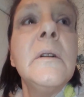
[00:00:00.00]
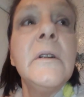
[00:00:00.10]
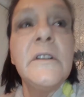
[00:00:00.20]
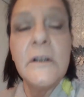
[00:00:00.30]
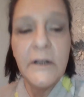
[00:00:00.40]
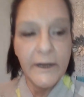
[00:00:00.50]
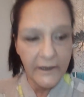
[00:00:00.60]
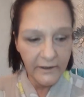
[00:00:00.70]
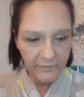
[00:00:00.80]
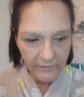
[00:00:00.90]
until I
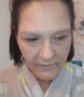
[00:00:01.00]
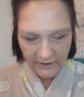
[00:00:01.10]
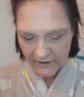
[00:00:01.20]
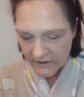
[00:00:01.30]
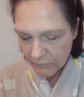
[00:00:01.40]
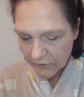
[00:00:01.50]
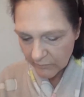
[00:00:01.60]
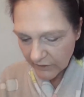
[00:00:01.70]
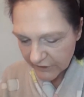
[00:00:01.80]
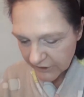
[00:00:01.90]
can get some more
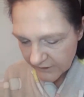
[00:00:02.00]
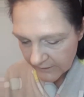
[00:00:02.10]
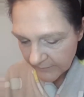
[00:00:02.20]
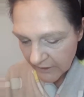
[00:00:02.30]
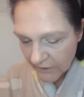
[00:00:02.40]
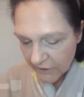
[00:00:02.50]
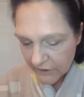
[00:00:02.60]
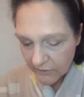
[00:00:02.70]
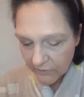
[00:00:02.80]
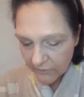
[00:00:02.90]
brushes.
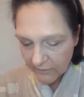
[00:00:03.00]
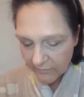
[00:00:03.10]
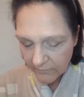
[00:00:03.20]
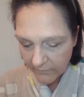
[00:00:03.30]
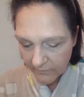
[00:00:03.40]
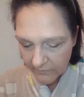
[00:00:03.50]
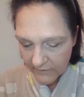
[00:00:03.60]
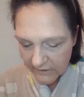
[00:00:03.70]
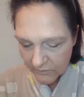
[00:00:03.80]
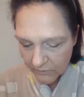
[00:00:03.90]
So
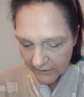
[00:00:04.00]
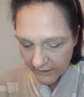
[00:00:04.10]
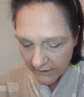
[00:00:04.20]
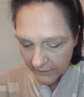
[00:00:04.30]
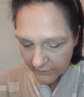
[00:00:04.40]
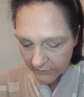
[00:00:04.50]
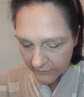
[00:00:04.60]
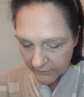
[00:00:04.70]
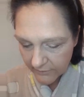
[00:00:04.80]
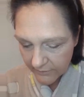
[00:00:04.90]
this one
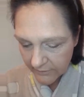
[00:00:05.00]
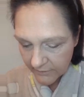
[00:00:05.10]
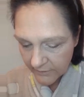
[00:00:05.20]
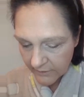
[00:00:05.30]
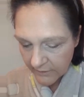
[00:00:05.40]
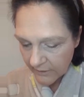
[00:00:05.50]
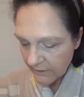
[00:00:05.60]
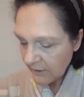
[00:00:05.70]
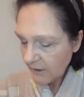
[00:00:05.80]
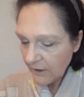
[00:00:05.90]
here,
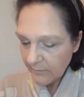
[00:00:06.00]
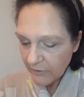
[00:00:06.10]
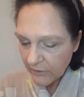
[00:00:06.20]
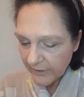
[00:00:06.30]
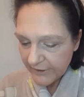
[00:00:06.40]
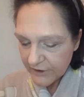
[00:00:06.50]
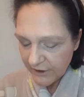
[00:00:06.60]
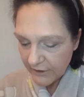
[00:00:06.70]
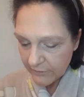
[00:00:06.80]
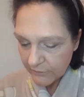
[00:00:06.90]
I'm going to
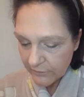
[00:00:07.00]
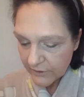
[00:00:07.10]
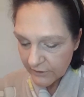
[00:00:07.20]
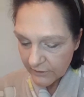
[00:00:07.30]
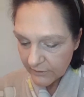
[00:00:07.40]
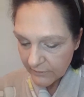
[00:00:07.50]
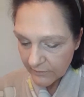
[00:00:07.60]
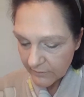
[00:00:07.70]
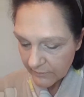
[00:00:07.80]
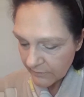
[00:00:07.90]
use
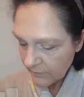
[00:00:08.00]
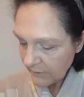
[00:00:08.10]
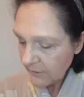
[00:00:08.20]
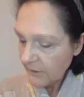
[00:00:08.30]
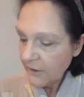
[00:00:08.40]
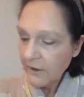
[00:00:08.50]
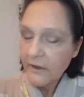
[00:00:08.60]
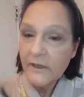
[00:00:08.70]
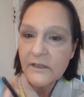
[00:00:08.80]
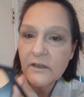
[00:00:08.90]

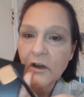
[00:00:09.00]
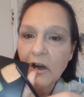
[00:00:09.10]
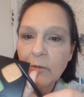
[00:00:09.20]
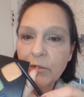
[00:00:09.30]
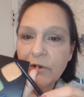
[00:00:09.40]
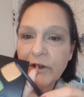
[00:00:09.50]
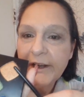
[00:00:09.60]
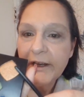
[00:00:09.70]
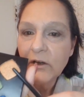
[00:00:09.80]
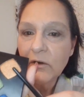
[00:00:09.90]
this
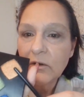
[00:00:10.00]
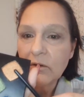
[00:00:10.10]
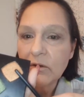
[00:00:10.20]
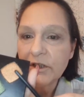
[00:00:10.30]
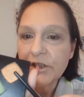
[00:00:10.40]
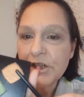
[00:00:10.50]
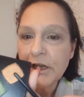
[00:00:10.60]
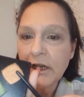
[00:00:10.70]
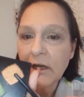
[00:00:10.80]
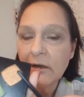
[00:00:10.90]
coppery
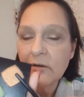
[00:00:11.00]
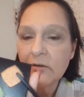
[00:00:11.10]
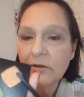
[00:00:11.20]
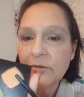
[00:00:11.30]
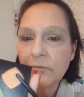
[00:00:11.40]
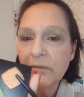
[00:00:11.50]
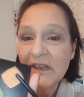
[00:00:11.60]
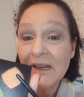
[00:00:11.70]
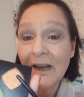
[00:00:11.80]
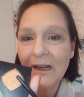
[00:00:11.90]
orangey
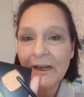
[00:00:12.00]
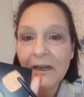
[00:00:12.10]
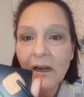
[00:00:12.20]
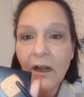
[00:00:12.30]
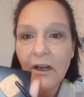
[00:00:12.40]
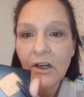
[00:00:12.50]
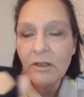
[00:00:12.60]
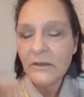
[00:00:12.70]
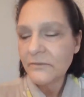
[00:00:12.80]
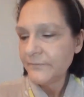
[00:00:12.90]
metallic color.